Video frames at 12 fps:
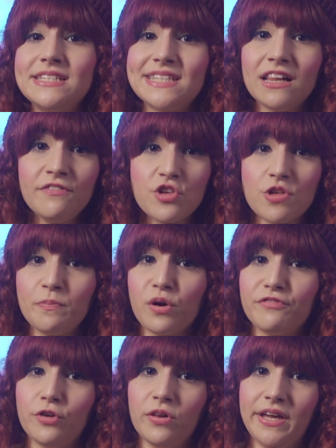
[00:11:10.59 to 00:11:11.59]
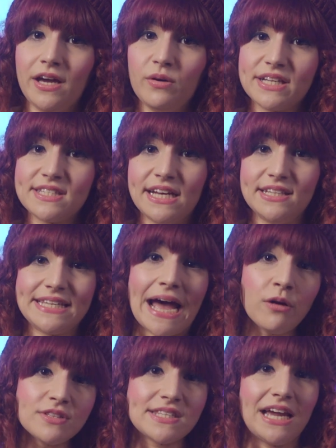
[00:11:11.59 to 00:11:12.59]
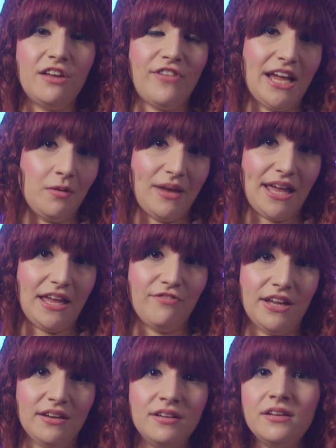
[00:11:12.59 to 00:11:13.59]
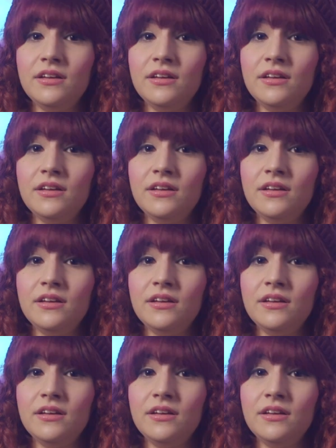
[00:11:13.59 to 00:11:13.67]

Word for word: His television portfolio extends outside of anime even.